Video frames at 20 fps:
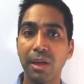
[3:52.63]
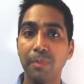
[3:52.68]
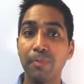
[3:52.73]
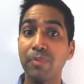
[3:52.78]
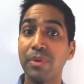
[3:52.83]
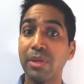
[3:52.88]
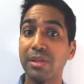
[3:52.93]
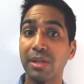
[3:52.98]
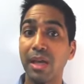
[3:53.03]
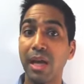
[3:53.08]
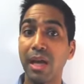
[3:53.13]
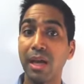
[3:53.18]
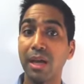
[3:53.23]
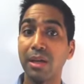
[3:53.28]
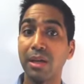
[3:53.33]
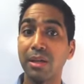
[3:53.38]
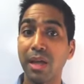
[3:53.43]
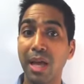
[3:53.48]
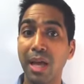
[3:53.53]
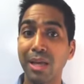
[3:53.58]

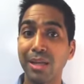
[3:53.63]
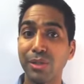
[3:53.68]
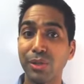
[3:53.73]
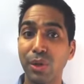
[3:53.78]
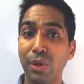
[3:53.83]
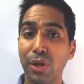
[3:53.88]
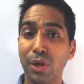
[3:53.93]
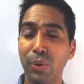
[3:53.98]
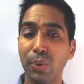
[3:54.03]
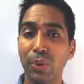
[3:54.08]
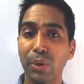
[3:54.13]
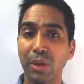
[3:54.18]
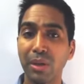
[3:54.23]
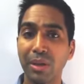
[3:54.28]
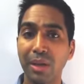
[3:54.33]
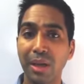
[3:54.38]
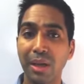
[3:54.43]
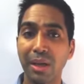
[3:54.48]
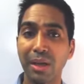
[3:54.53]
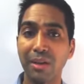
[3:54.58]
Saya and Zara Goyle
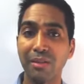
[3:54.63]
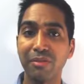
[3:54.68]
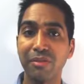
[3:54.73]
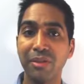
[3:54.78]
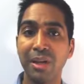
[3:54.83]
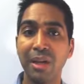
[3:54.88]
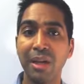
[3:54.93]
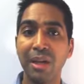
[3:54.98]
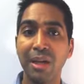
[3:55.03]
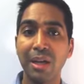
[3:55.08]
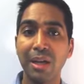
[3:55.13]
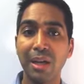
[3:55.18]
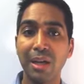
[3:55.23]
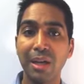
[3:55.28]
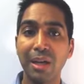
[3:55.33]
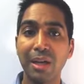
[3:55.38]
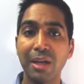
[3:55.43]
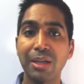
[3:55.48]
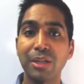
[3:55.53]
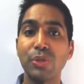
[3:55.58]

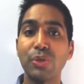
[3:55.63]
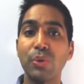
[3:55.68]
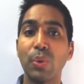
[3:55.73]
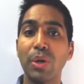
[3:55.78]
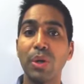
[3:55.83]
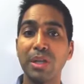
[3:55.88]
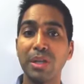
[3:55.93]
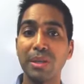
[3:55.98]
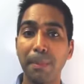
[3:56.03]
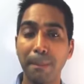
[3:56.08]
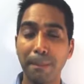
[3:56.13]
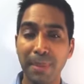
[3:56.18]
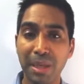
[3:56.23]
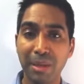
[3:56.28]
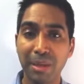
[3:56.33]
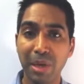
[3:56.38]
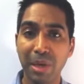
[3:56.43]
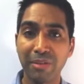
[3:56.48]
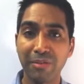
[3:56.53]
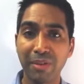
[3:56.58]
have joined me
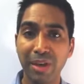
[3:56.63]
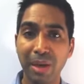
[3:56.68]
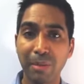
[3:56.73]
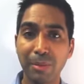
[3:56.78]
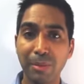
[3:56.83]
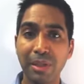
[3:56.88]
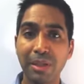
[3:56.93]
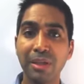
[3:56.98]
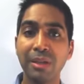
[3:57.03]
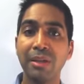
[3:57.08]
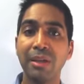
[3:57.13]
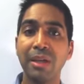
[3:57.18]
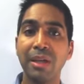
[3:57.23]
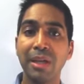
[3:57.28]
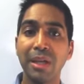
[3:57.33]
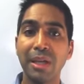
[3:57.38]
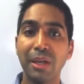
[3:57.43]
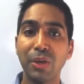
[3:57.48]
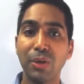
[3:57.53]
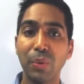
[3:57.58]
and my family
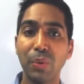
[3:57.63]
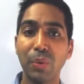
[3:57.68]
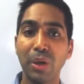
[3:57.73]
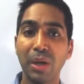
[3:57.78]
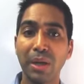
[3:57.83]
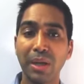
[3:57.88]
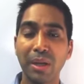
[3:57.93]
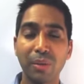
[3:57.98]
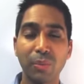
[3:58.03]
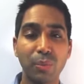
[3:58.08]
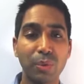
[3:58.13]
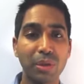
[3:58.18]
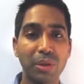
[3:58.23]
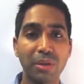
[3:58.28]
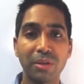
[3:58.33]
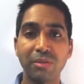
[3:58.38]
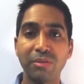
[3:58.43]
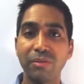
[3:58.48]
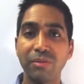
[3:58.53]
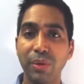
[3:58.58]
here in Hawaii, and
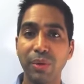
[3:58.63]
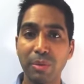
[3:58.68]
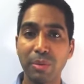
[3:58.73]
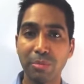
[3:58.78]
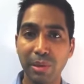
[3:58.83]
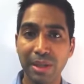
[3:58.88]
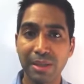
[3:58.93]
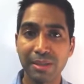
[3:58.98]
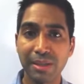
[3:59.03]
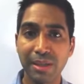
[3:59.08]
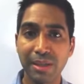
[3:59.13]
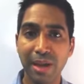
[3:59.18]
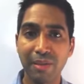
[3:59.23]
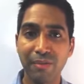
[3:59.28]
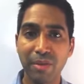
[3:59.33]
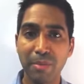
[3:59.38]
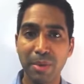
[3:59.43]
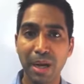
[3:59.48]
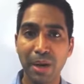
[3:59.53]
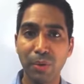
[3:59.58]
we're very blessed to have
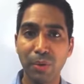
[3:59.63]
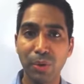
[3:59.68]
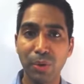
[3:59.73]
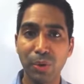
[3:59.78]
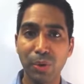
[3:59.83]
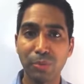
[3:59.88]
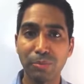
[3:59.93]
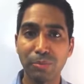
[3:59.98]
them in our home.